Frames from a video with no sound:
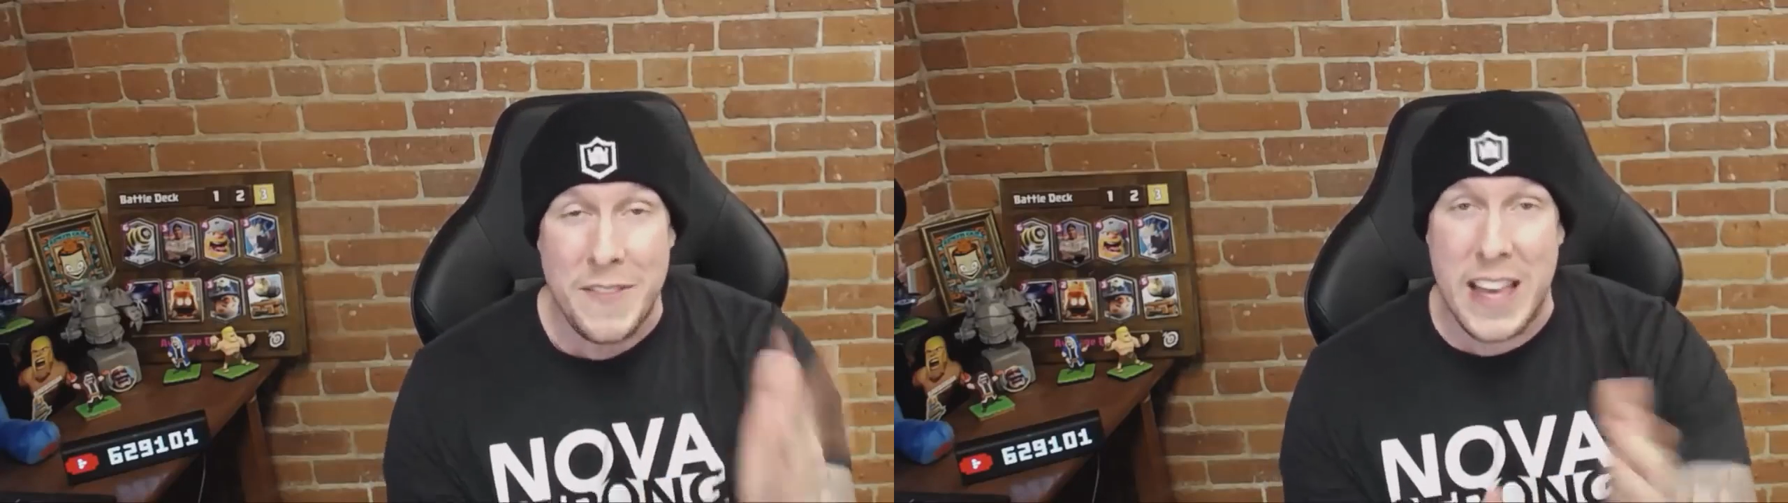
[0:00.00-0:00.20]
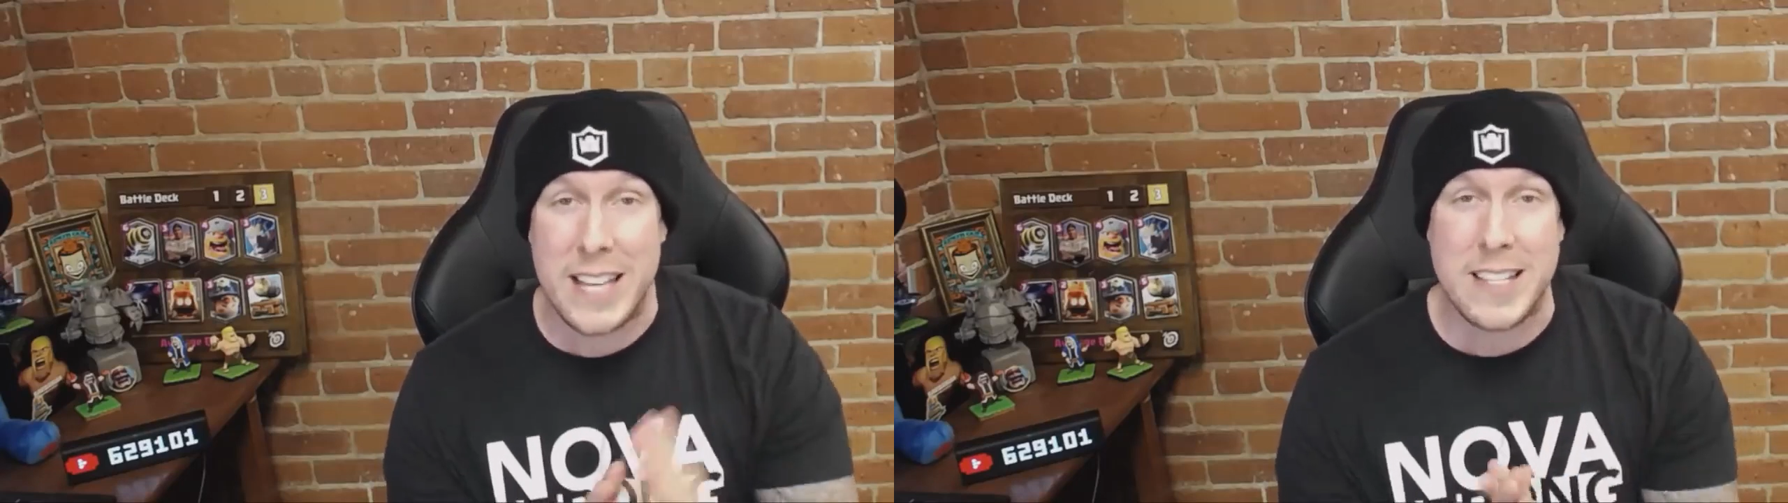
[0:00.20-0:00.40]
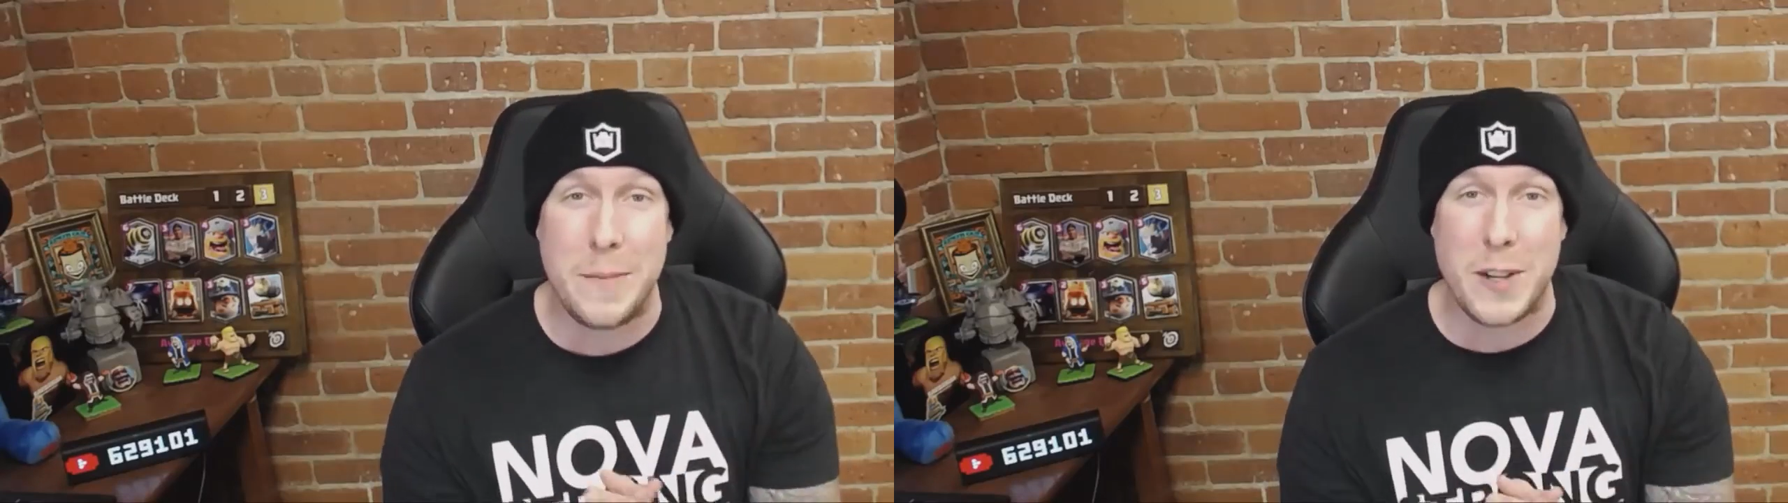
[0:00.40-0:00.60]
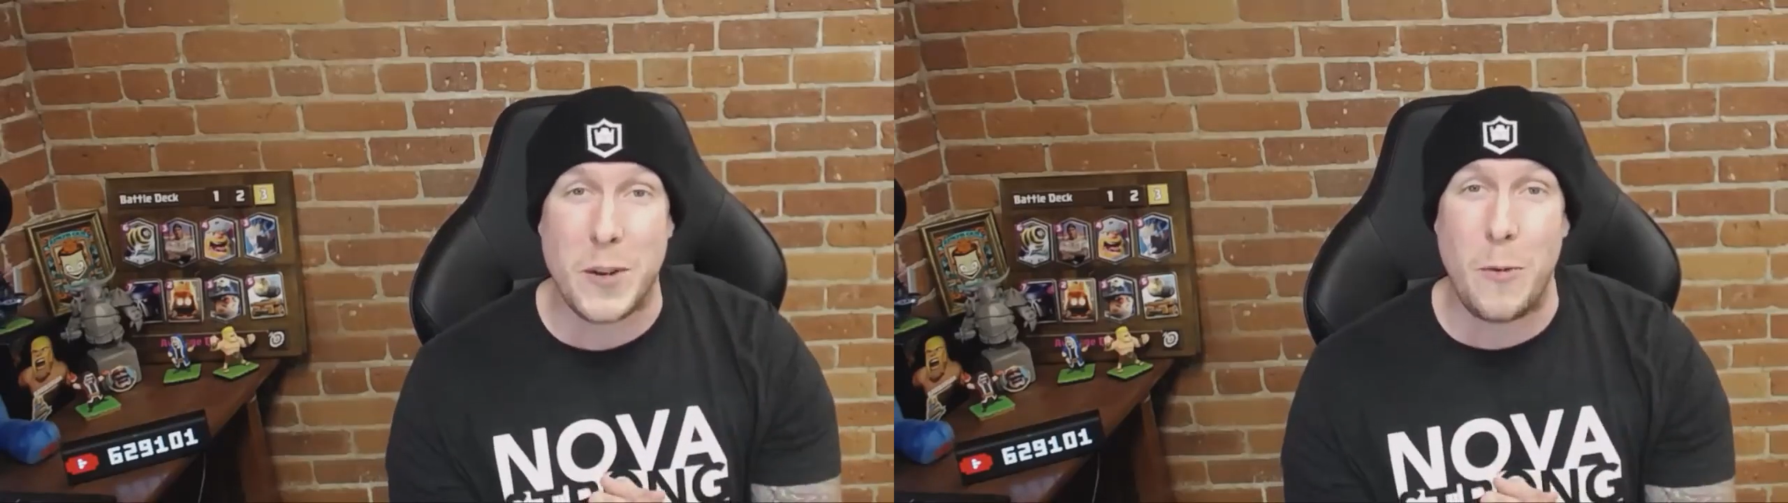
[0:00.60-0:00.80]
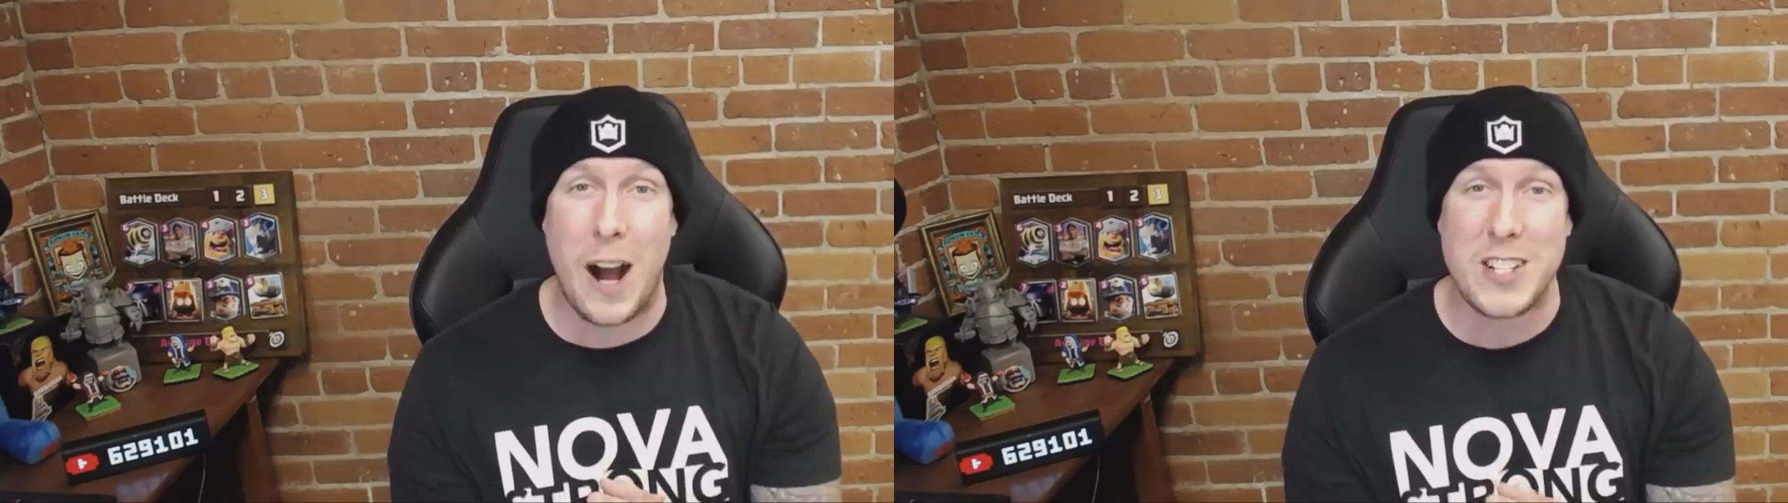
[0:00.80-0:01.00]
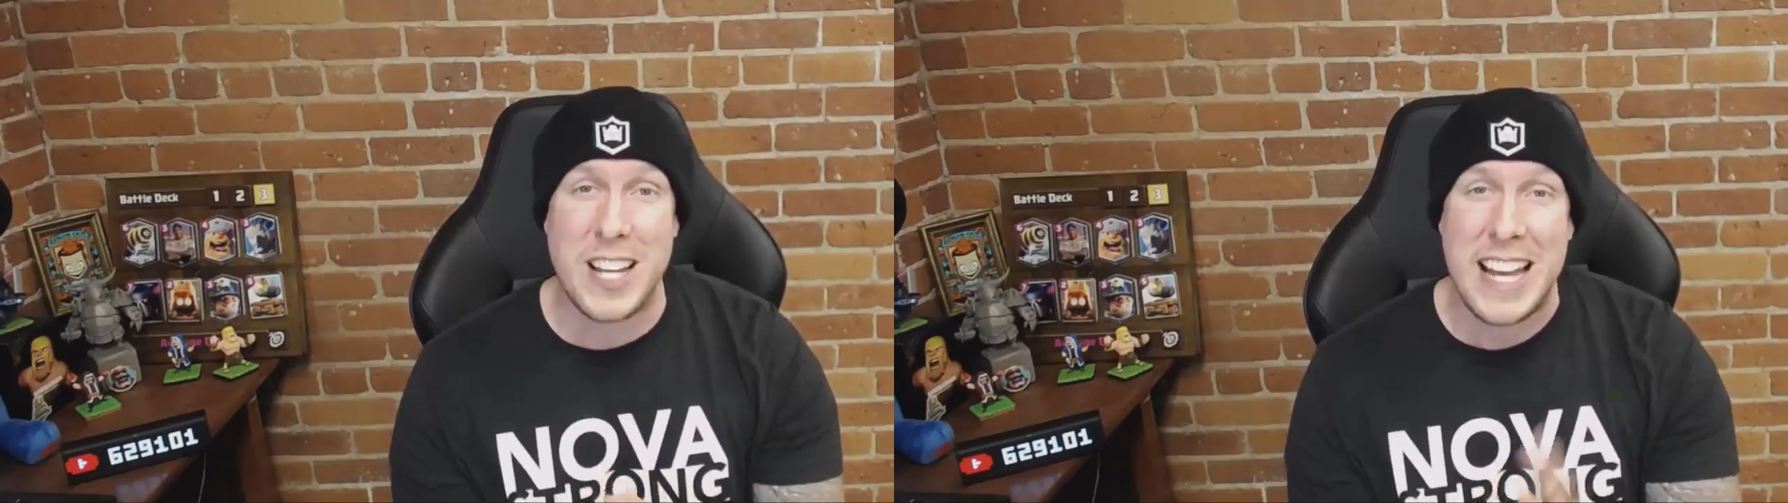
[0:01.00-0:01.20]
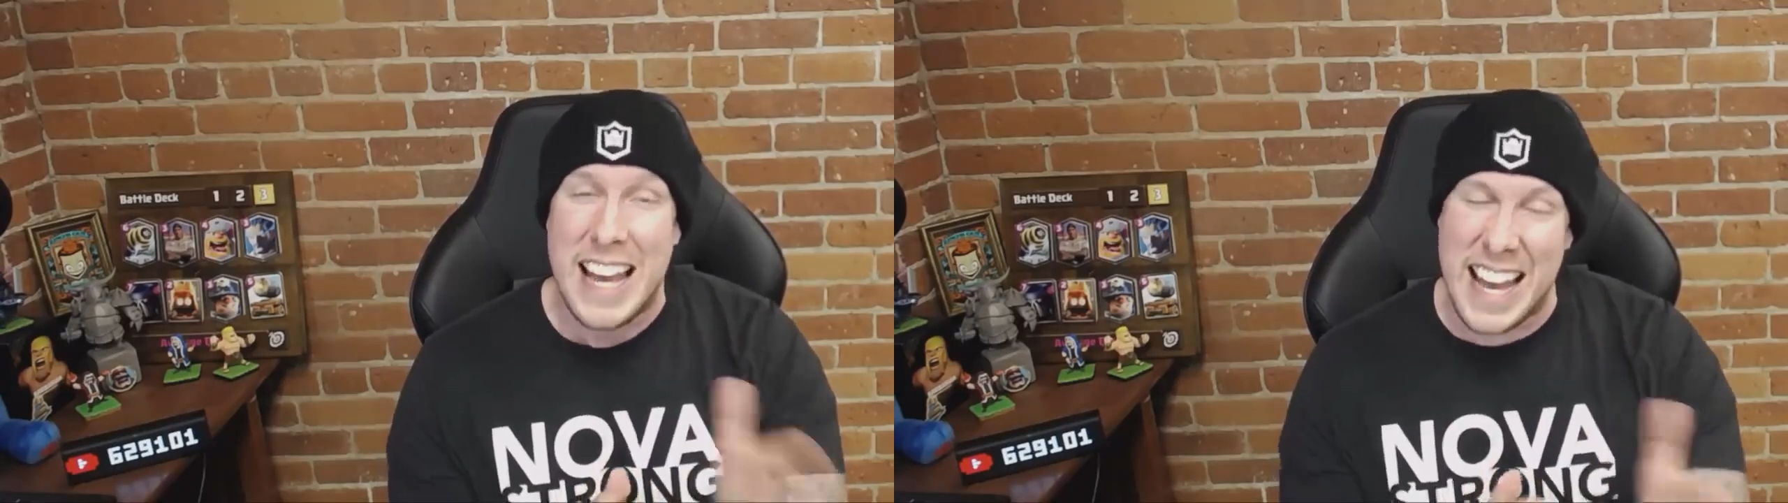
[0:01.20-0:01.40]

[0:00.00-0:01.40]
Thank you so much for watching,